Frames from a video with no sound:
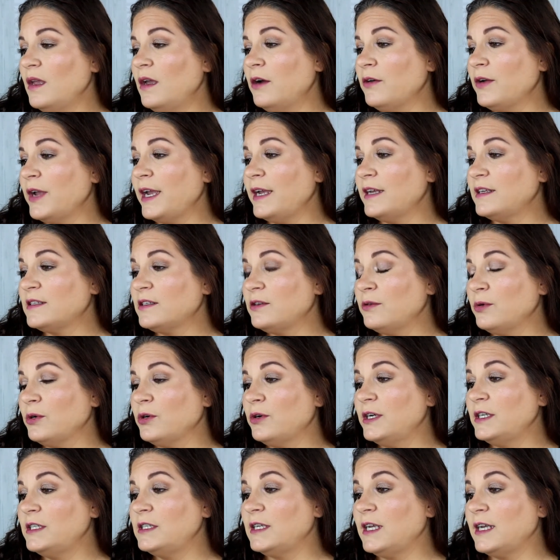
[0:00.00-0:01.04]
Okay, so we're
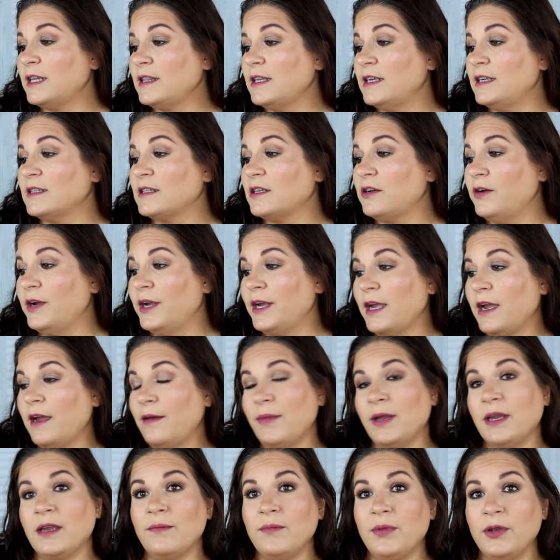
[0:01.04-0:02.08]
going to get things going. I have
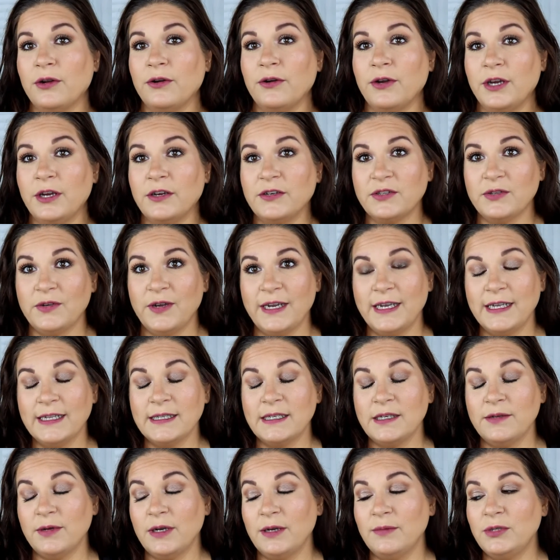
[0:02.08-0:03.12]
my computer here so I can
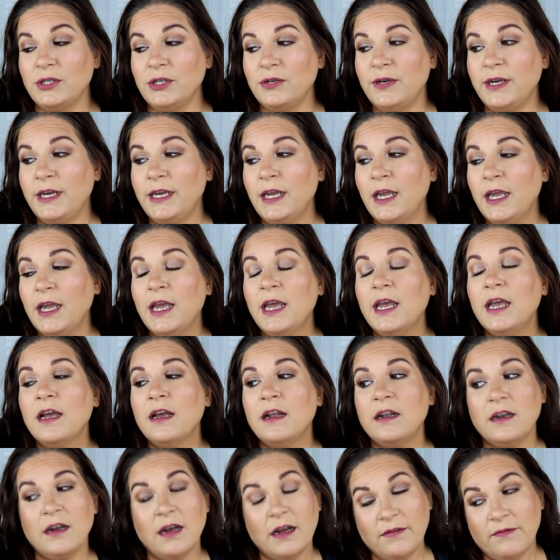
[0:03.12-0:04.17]
see what I'm doing.
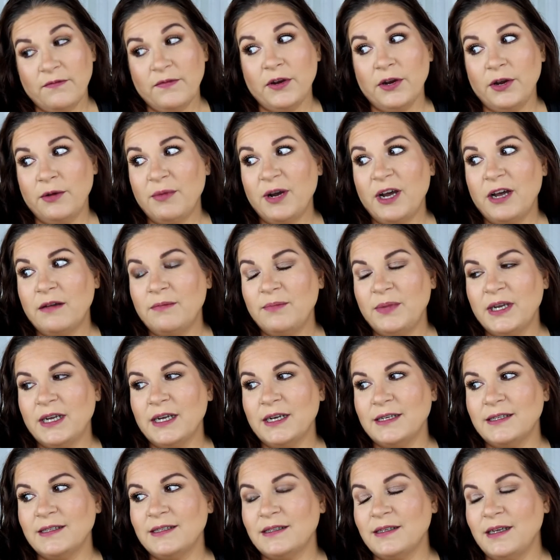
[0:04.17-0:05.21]
Not very well
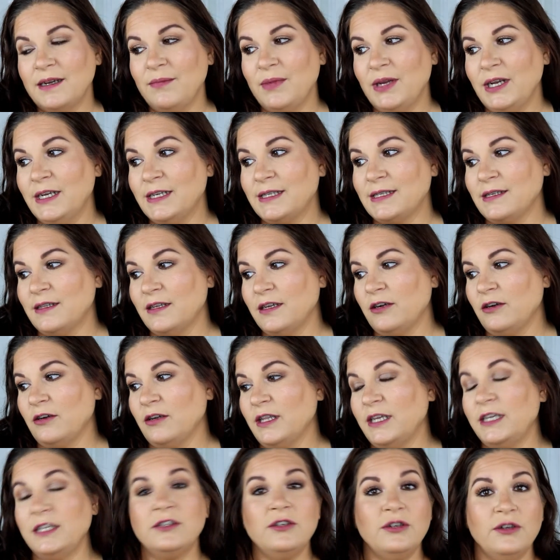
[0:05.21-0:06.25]
because, I mean, it's
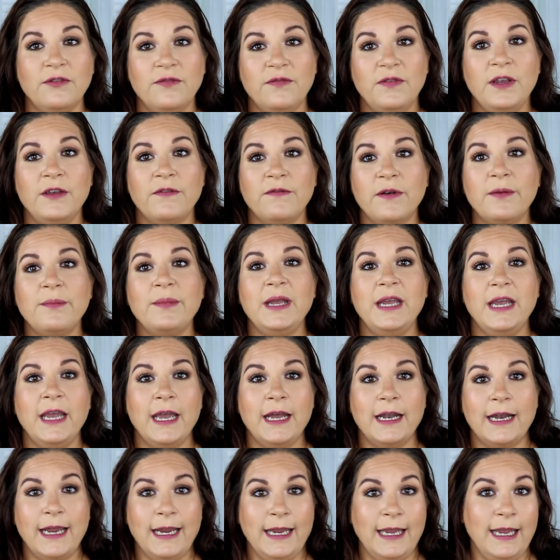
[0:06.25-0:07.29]
literally 2 feet from me
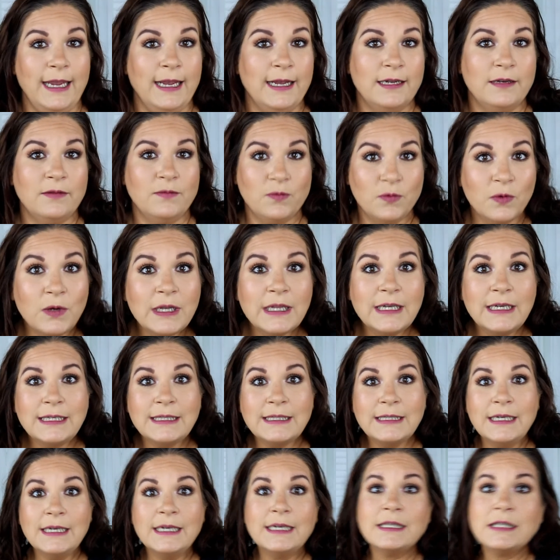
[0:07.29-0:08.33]
and I can't really
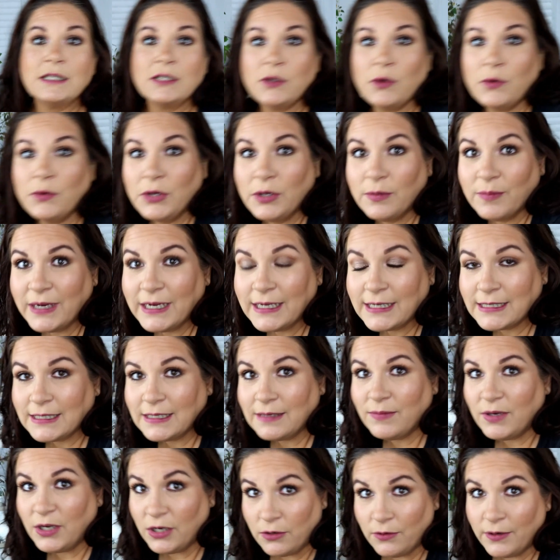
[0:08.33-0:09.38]
see it. So you might
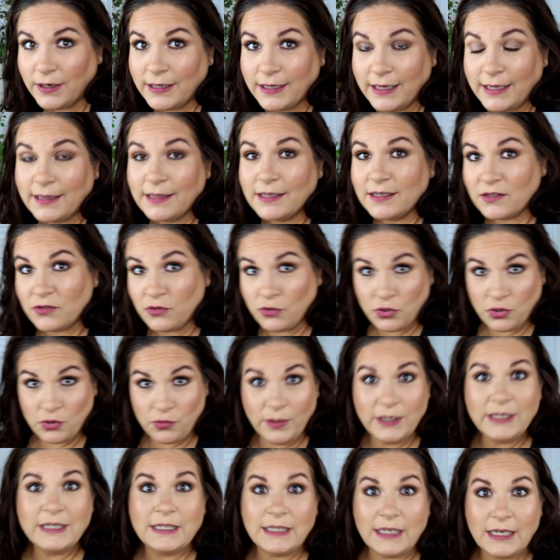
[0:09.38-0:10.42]
see me going like this or
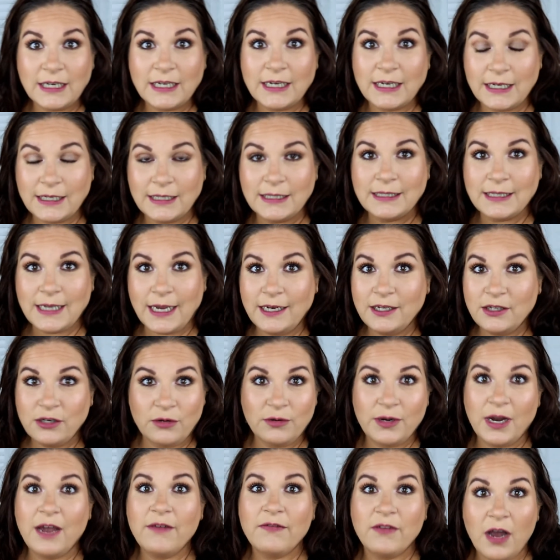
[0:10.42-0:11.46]
squinting because I
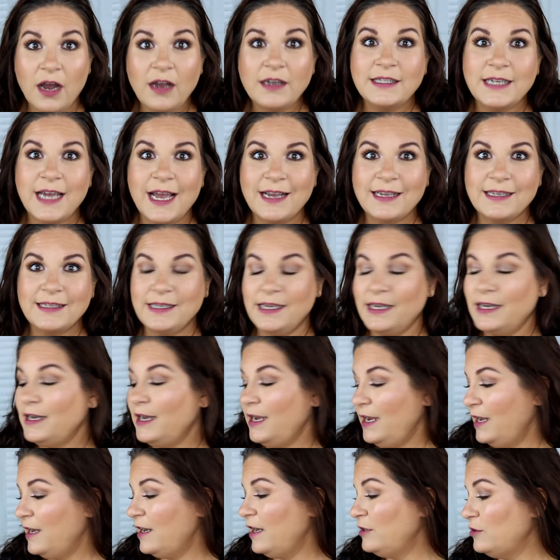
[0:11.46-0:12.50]
don't have contacts in
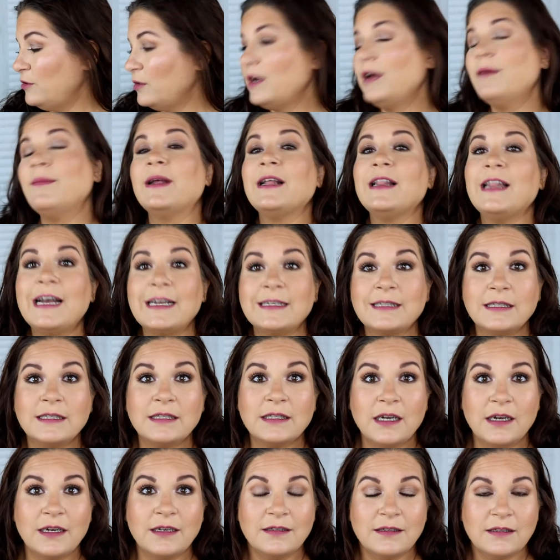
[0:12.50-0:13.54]
and I don't have my
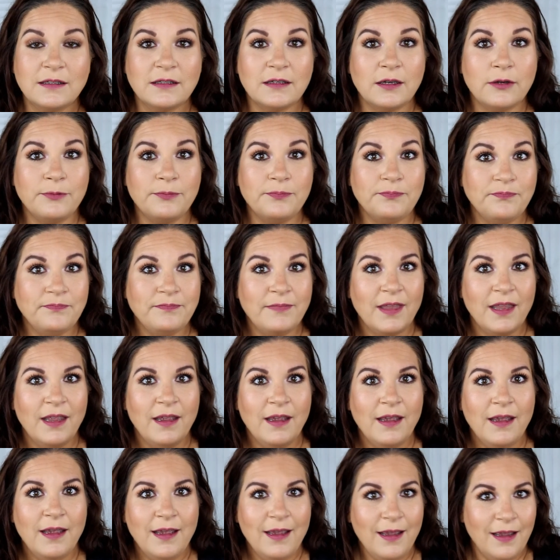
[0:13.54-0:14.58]
glasses on. So,
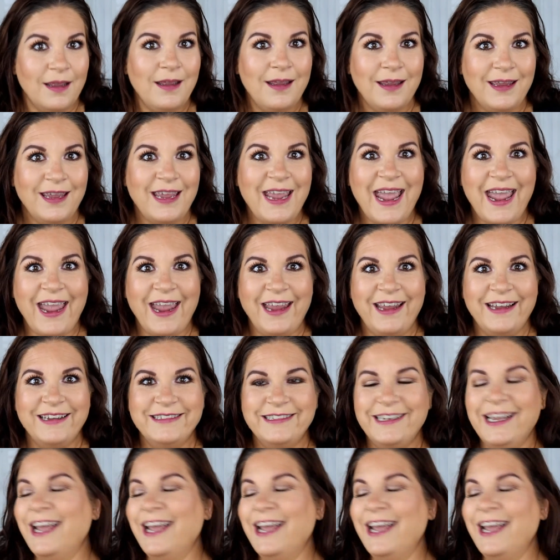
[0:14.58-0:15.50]
yay.